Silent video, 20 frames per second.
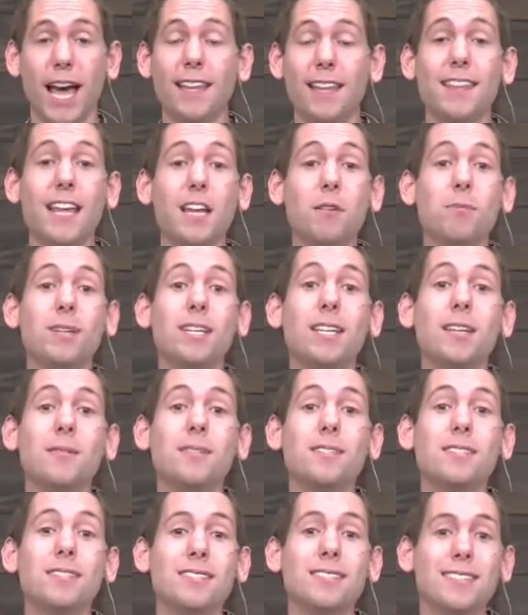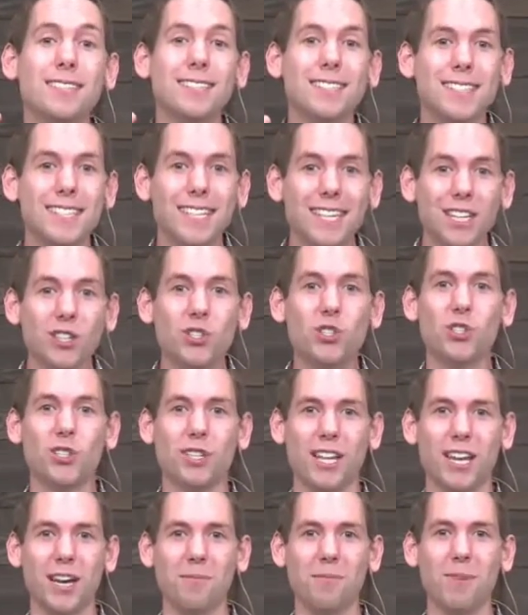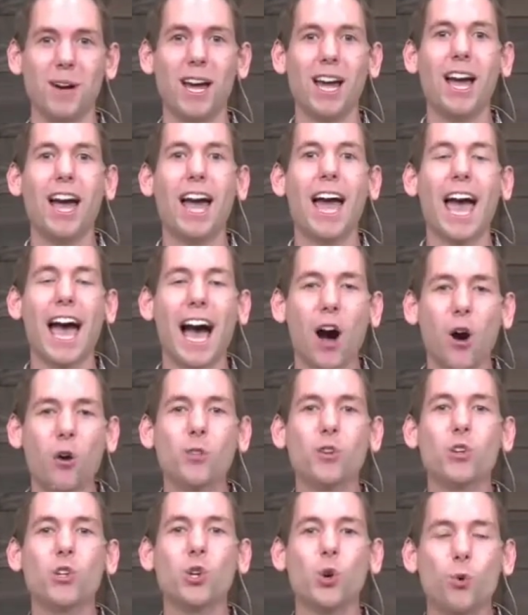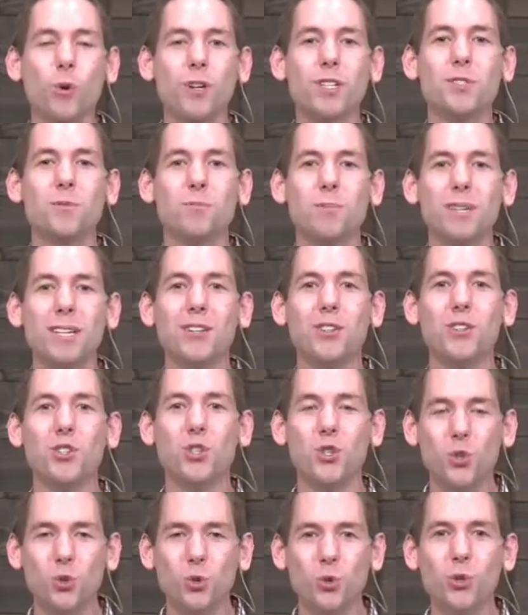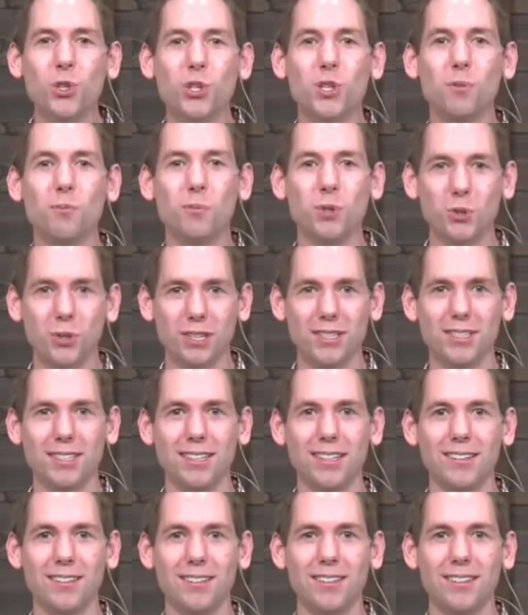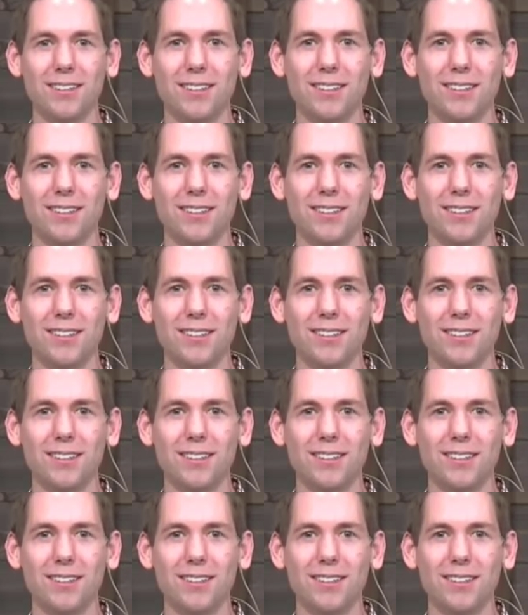and then begins to teach them how they're going to be a new community.